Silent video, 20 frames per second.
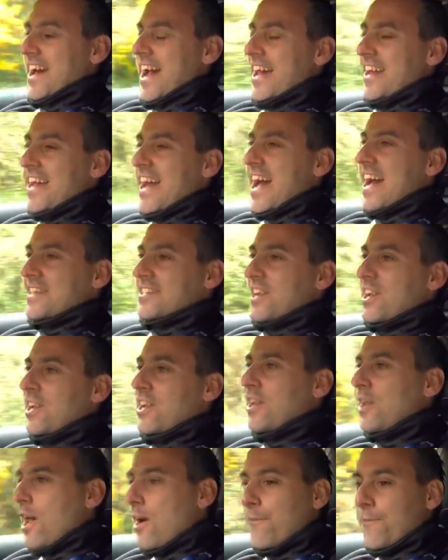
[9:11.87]
and it has a
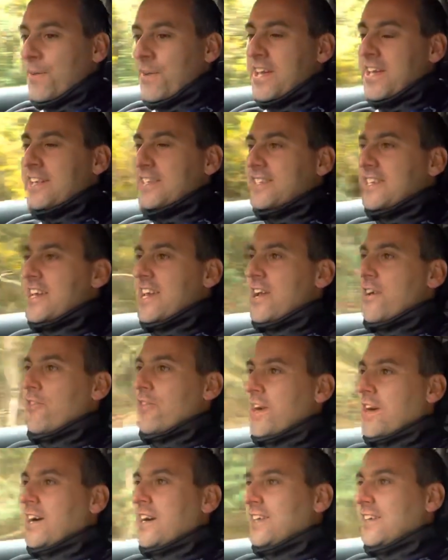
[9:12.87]
lovely
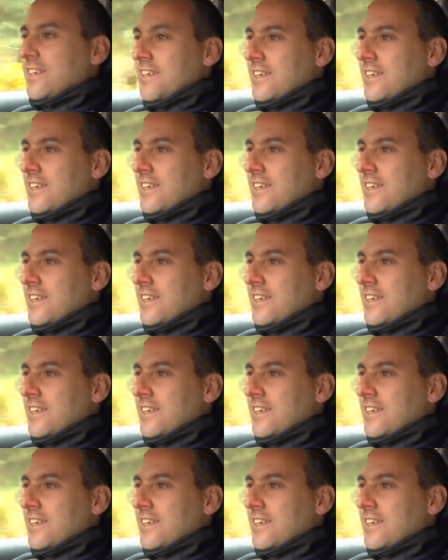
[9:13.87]
interior.